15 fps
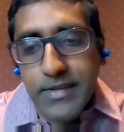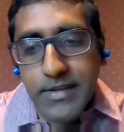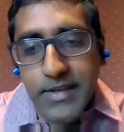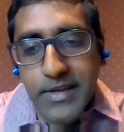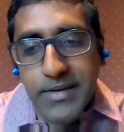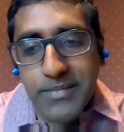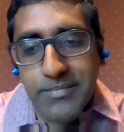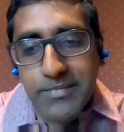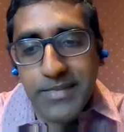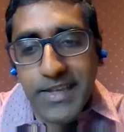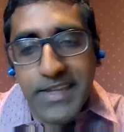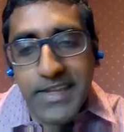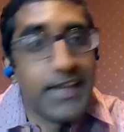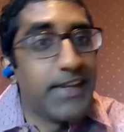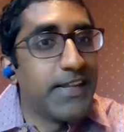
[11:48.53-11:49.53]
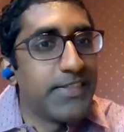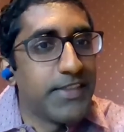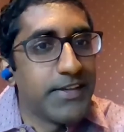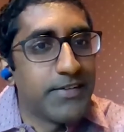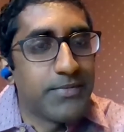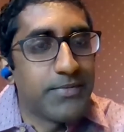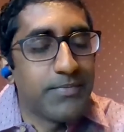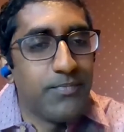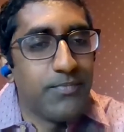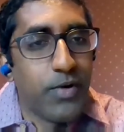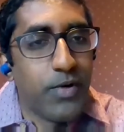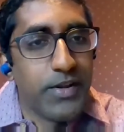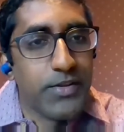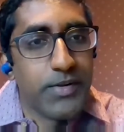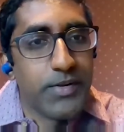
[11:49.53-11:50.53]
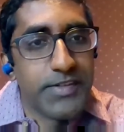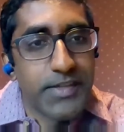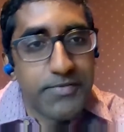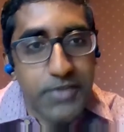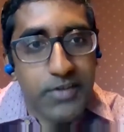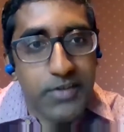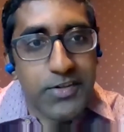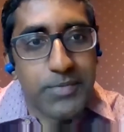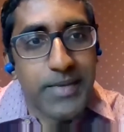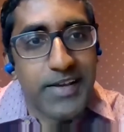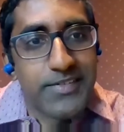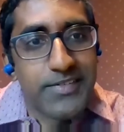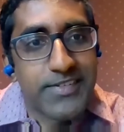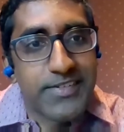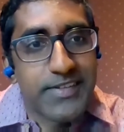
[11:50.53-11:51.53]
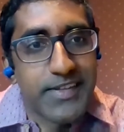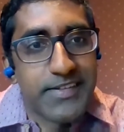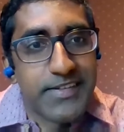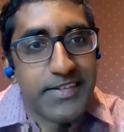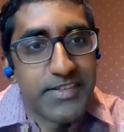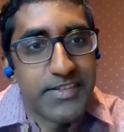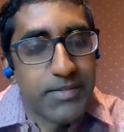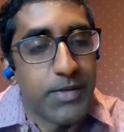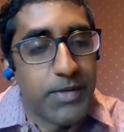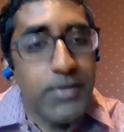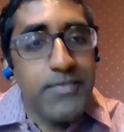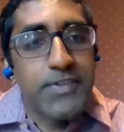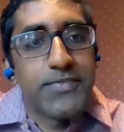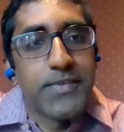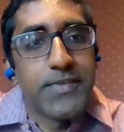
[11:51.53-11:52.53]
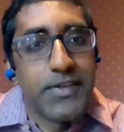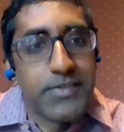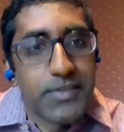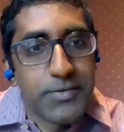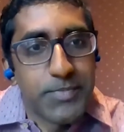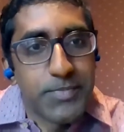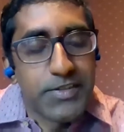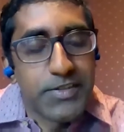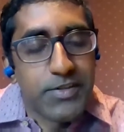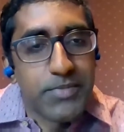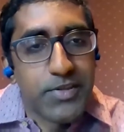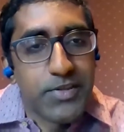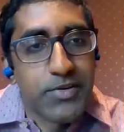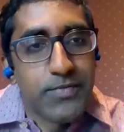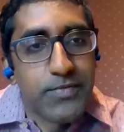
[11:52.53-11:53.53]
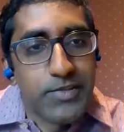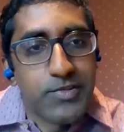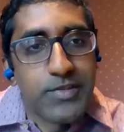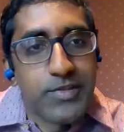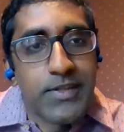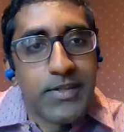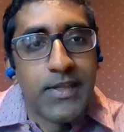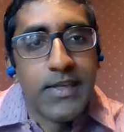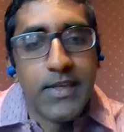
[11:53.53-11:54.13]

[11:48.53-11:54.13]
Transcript: and I think one of the ones I've talked about in some of my previous videos has been computer vision.